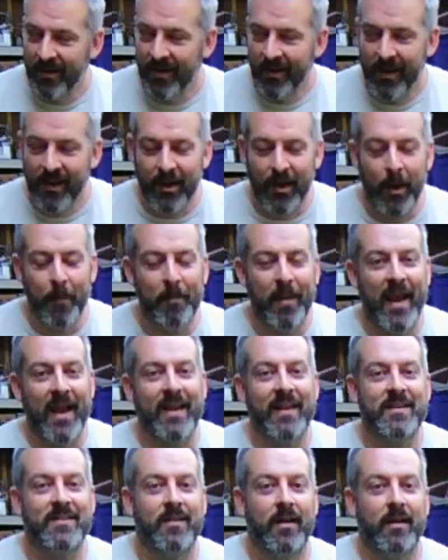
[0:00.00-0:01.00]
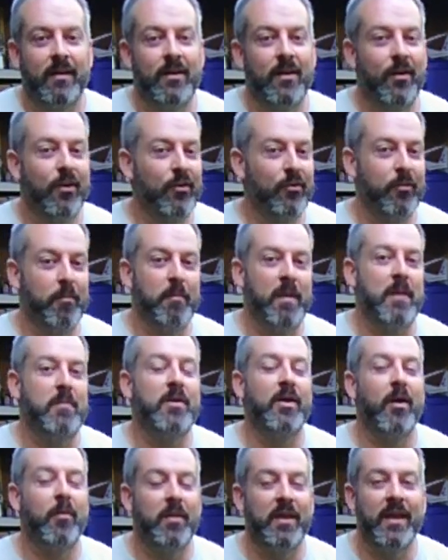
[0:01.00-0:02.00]
Come back in 10 years and maybe
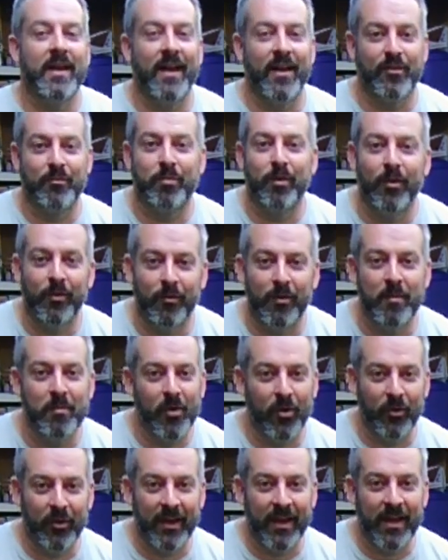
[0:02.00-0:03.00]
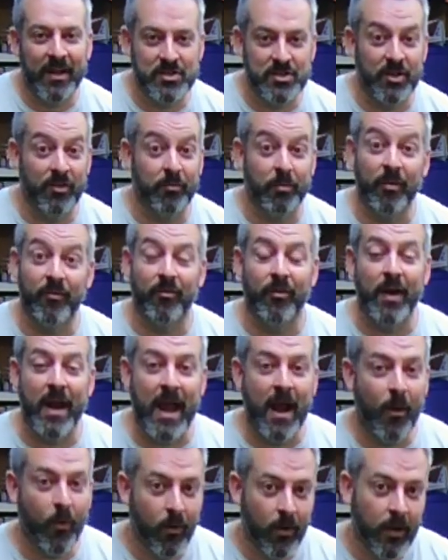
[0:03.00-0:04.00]
I'll be an expert in rebuilding engines. But for
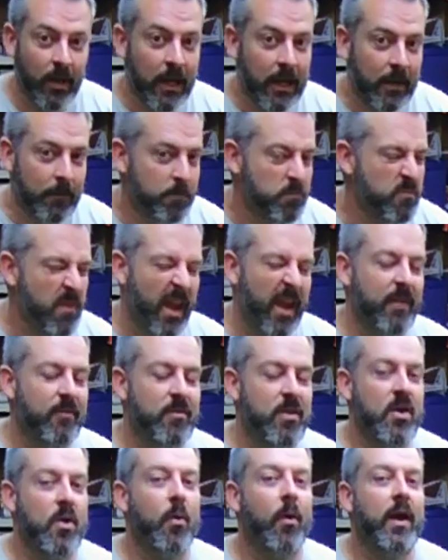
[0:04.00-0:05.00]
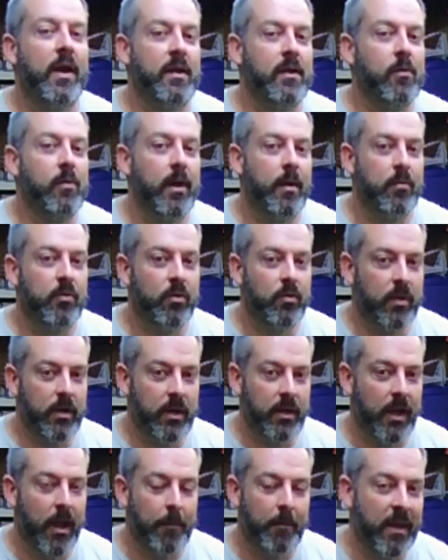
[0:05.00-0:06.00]
now, I have no idea what I'm doing.
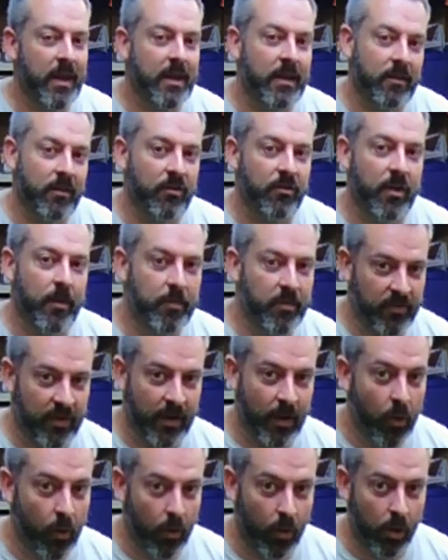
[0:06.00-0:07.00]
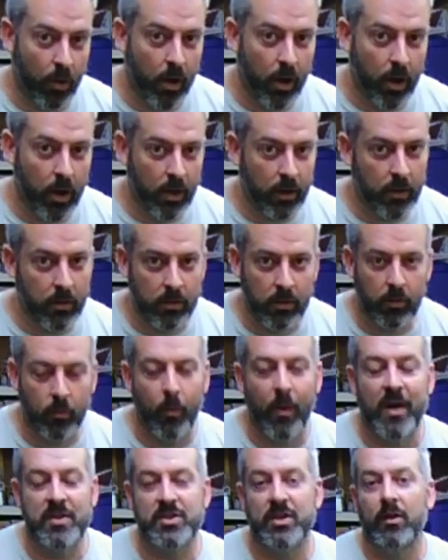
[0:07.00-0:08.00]
I'm making this up as I go along,
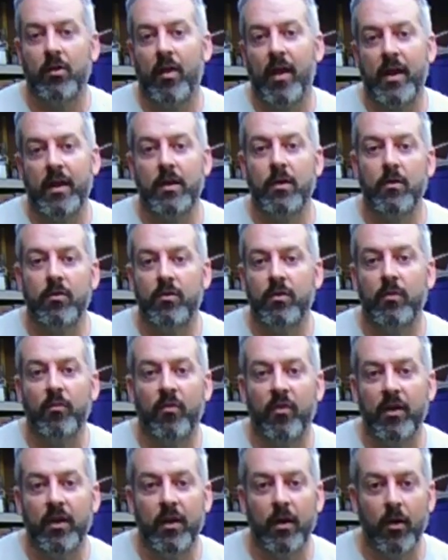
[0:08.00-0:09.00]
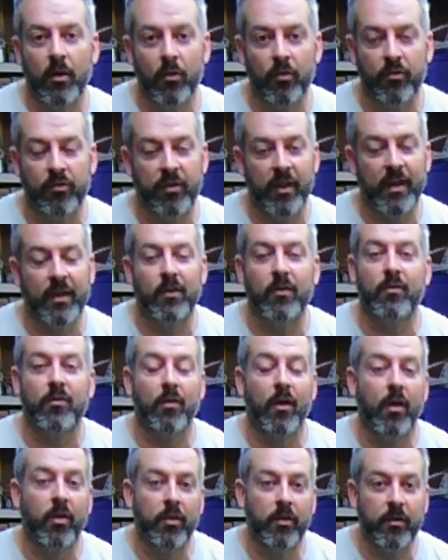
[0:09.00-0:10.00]
watching a lot of YouTube videos. Thank you to
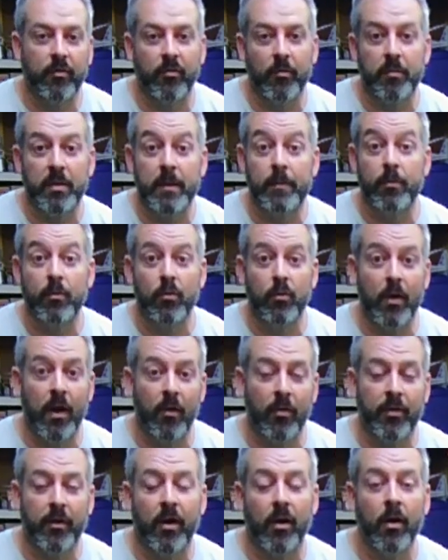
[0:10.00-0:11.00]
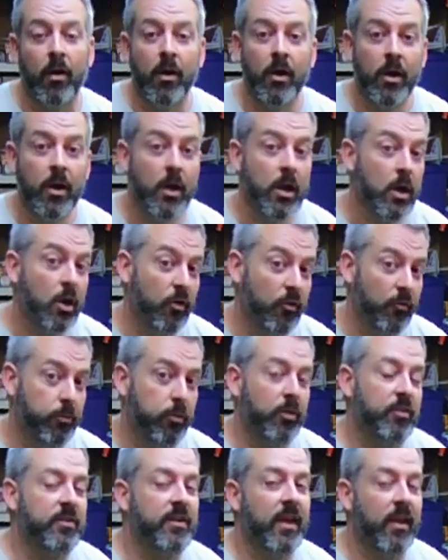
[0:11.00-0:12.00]
all the different people who are out there who've
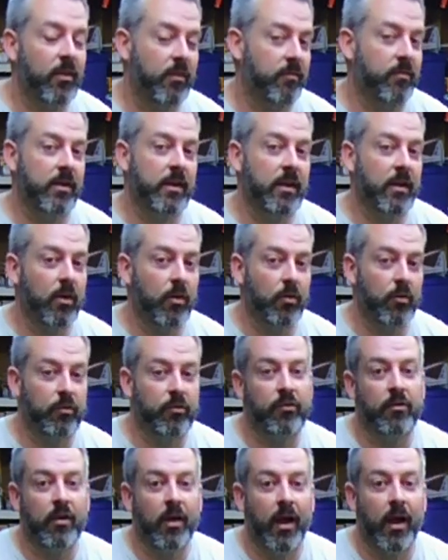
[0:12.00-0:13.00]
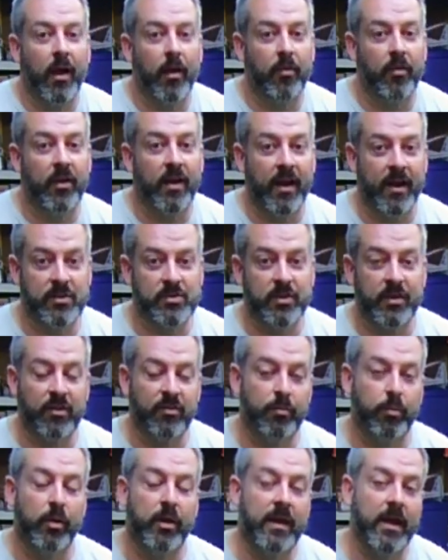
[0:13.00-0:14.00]
put together videos that actually
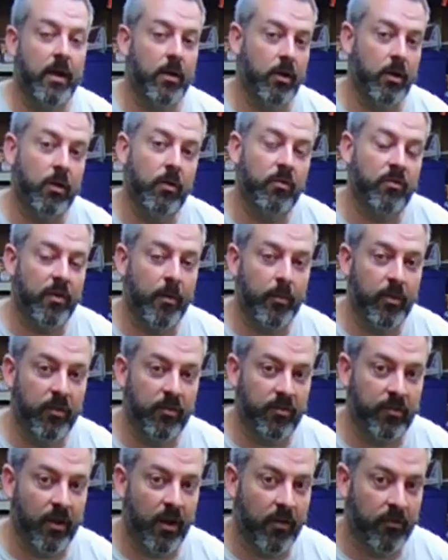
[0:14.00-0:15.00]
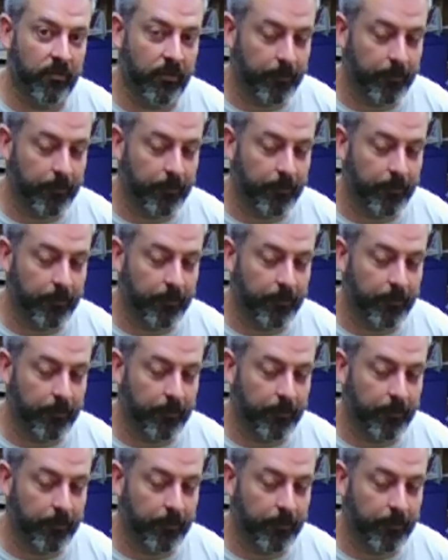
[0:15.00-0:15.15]
explain how to do some of this stuff.